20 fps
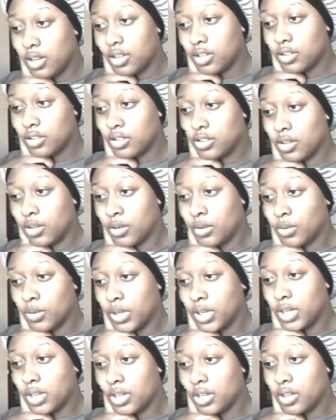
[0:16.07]

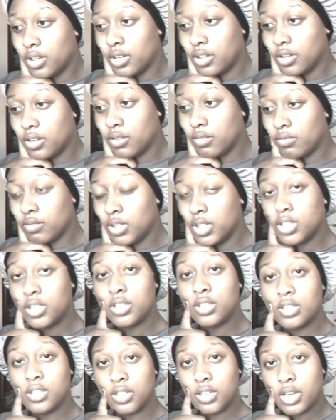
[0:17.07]
So this
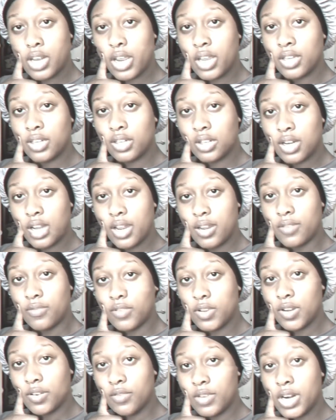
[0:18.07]
is a day in the life
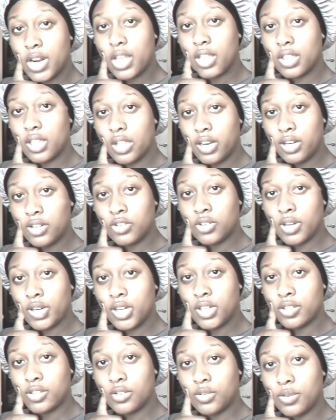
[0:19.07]
of an athletic
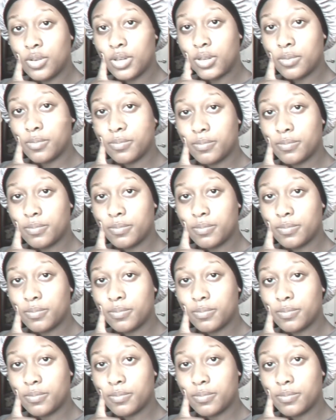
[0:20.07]
training student.